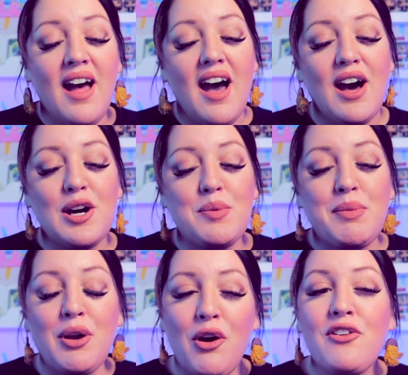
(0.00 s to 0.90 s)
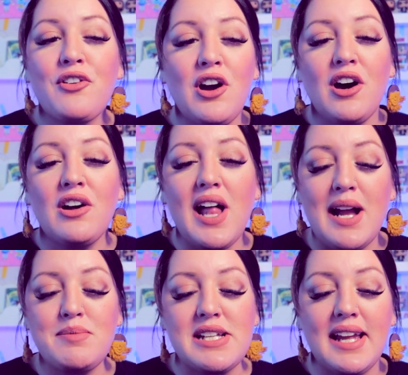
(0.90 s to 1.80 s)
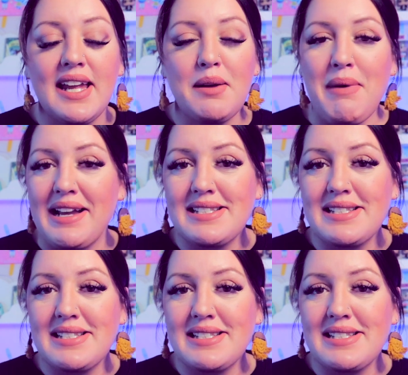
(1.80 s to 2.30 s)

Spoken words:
But overall, I'm taking my